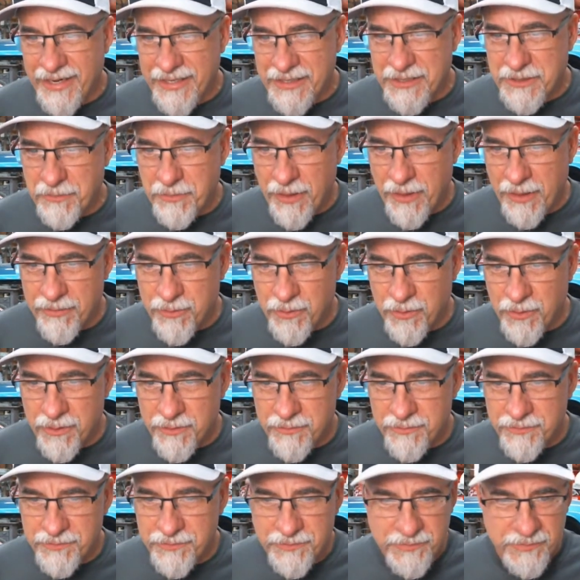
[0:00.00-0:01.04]
had some
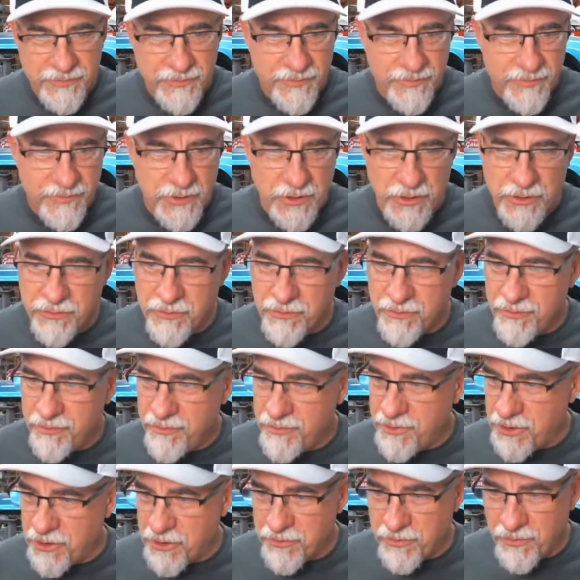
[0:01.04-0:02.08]
popcorn,
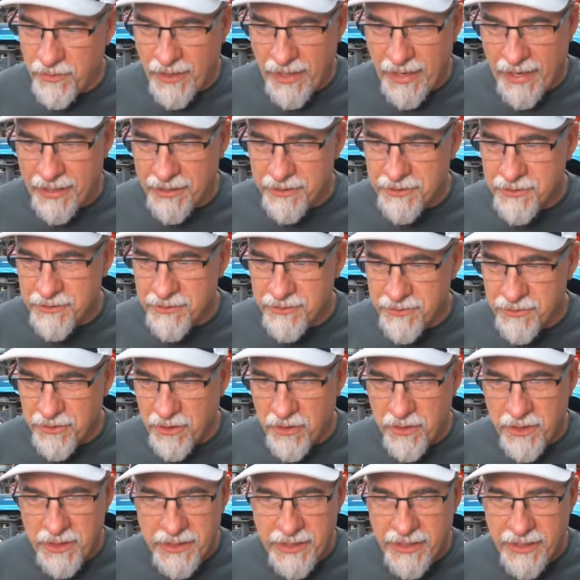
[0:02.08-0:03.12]
just relaxed.
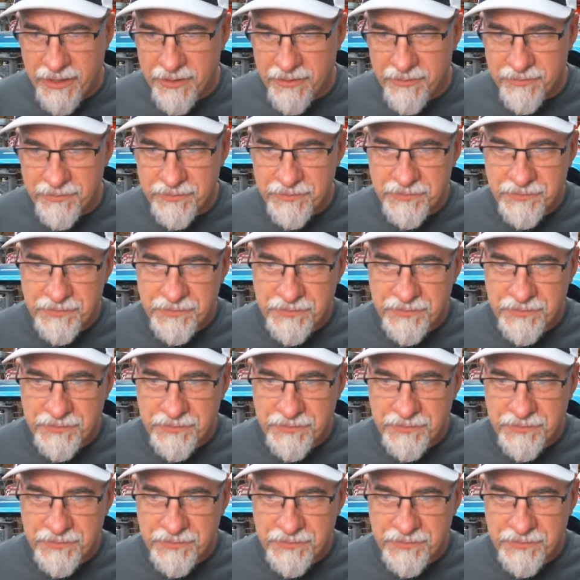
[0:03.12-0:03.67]
It's all I needed.